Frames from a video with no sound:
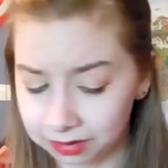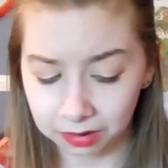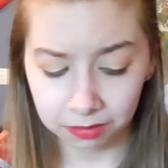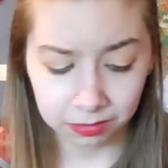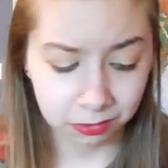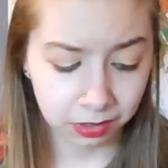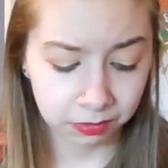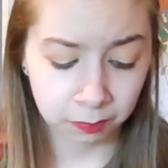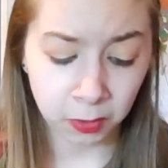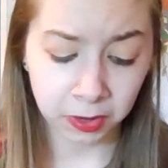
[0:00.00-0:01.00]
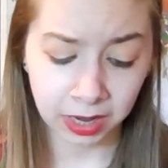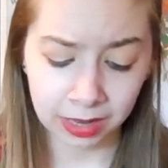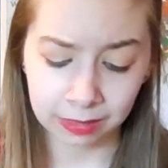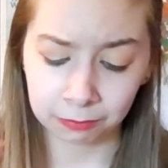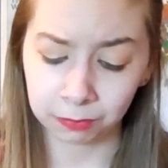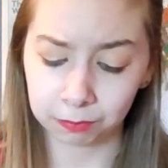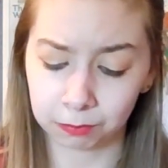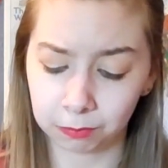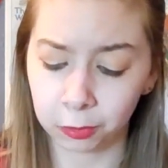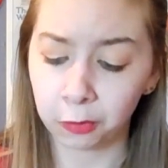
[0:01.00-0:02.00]
I don't know. The story was boring. The
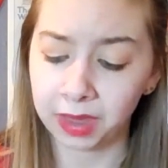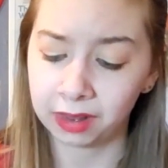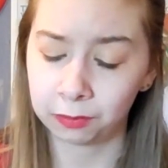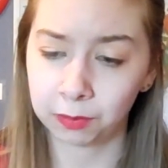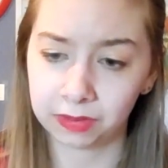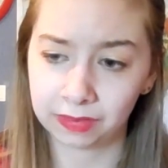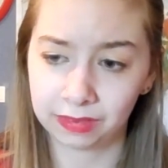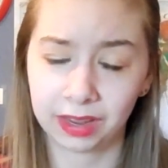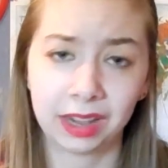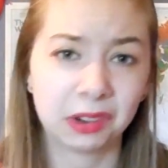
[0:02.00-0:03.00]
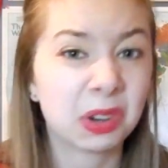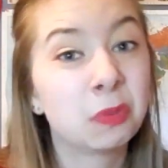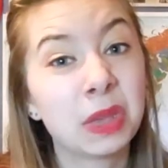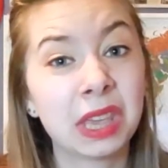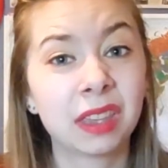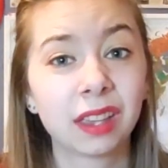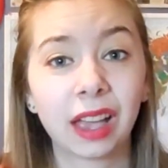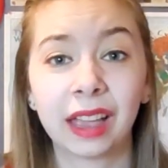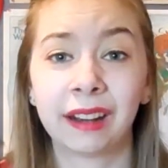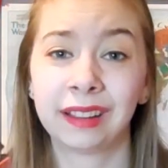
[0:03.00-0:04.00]
romance was kind of creepy.
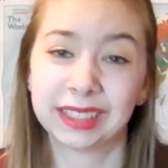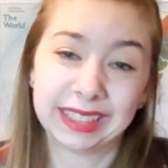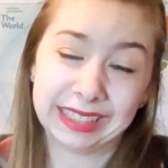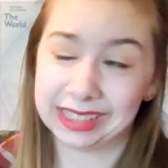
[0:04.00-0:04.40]
I don't.